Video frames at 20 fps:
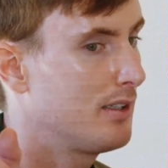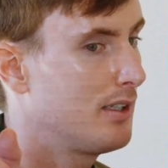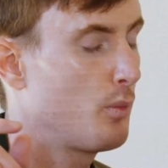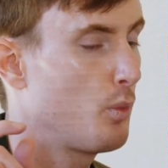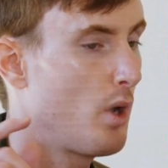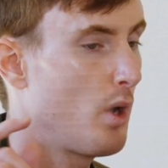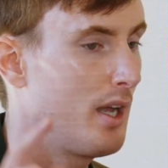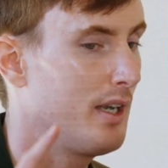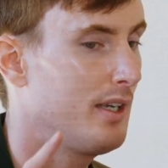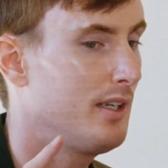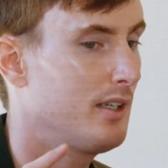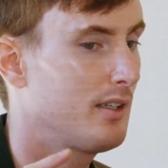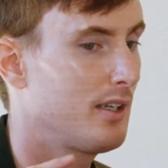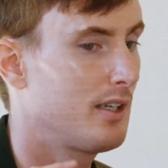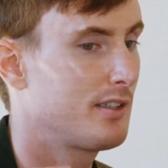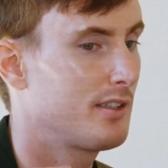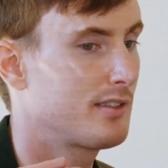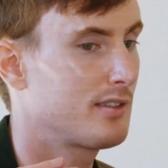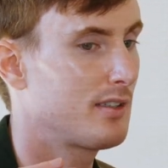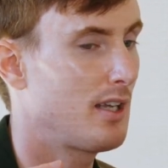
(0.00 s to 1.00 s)
one,
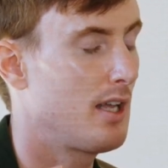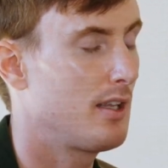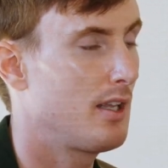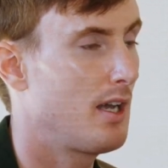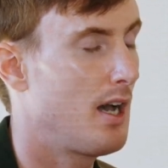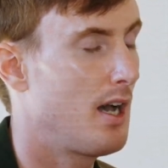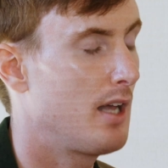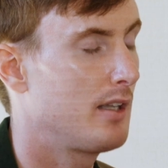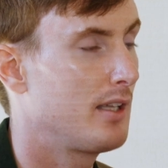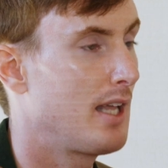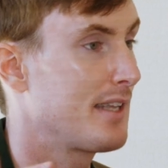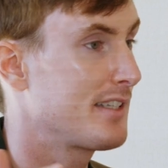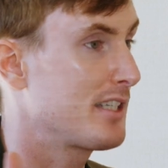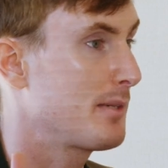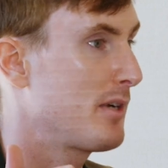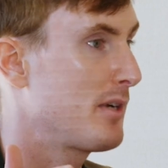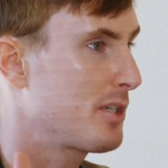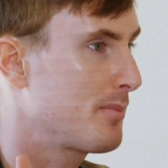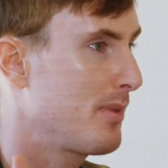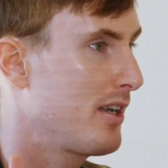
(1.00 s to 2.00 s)
just aligns it
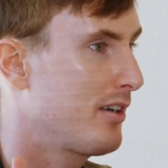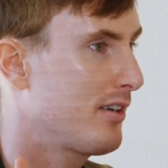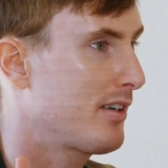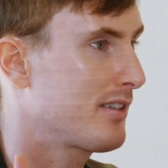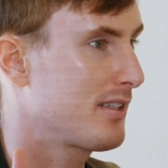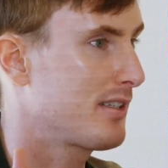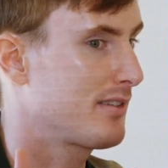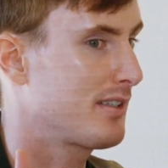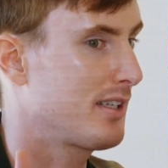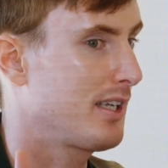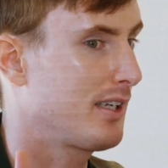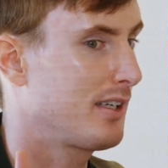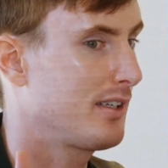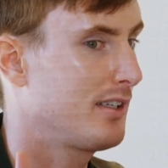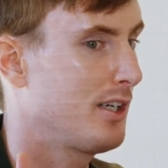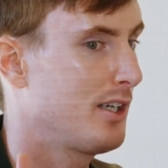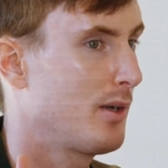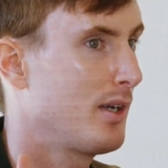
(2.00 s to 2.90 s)
much better because it's like,